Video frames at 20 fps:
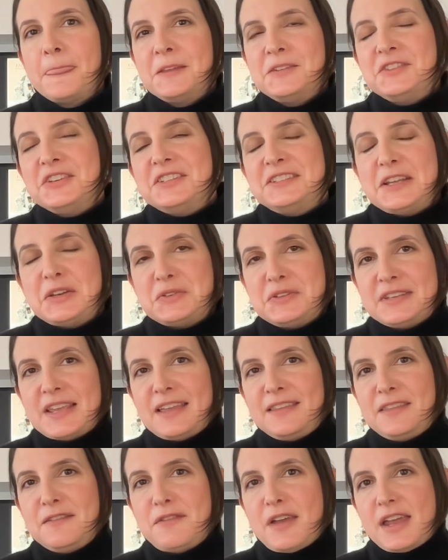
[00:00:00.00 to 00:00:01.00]
just
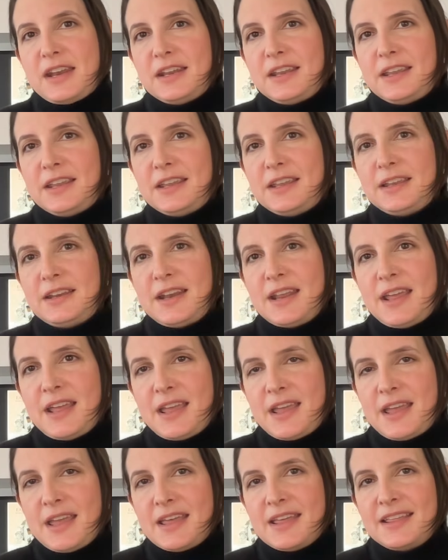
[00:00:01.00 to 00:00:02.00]
outside the Vatican.
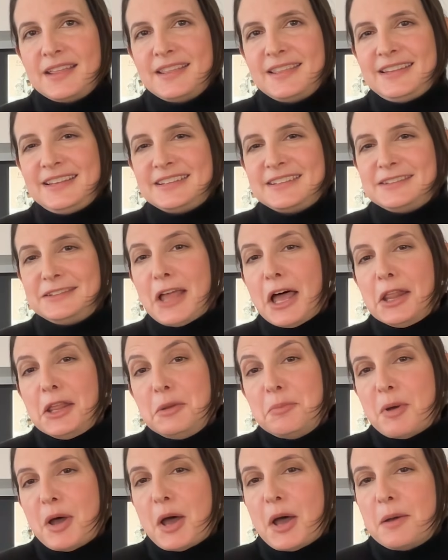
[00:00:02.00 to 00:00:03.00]
This
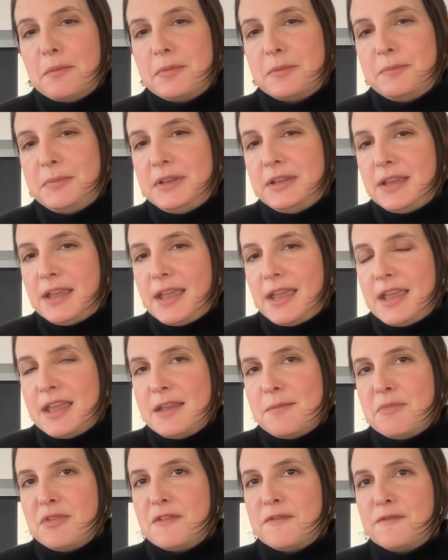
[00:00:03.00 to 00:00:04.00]
lollipop
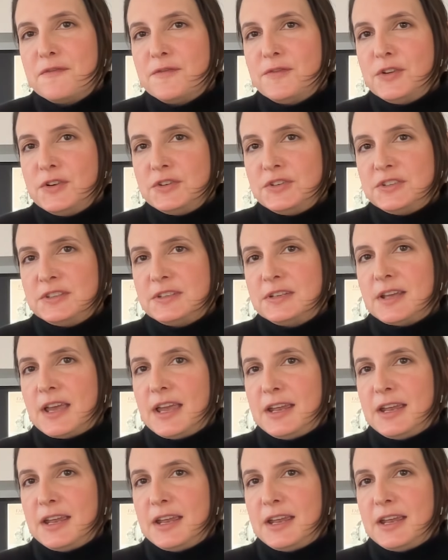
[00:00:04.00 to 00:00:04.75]
became the first